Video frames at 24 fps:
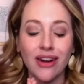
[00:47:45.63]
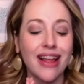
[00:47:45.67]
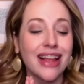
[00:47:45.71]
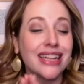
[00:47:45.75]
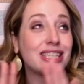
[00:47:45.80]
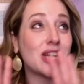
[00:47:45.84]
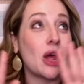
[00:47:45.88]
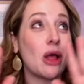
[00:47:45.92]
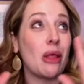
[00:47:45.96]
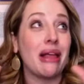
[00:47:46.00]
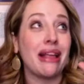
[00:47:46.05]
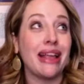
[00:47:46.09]

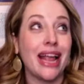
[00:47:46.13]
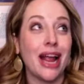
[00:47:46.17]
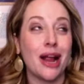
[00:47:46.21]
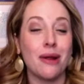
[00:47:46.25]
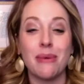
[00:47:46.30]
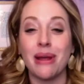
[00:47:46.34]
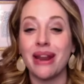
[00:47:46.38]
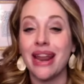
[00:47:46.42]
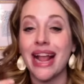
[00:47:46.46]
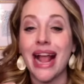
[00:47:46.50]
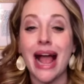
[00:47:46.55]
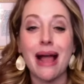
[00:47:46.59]
That's all I care
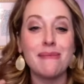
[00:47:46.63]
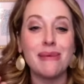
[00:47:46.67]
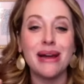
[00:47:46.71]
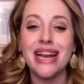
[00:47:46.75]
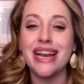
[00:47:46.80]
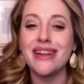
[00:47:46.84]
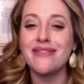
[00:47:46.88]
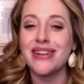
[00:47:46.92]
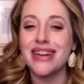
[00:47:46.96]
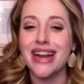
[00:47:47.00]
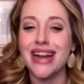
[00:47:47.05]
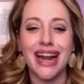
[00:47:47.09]
about. Like, I might
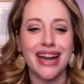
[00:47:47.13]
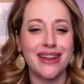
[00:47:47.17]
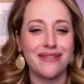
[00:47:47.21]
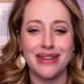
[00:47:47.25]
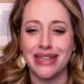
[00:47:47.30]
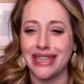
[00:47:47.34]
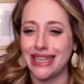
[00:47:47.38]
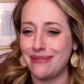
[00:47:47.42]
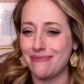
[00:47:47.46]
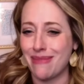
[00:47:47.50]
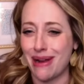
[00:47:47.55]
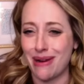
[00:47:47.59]
even not
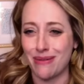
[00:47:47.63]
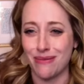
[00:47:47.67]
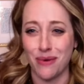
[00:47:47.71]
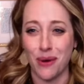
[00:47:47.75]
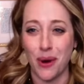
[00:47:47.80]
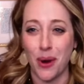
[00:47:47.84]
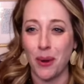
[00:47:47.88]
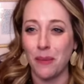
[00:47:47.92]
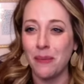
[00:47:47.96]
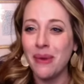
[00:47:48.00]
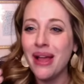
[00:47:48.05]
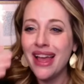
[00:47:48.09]
even leave my
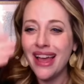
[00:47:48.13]
room.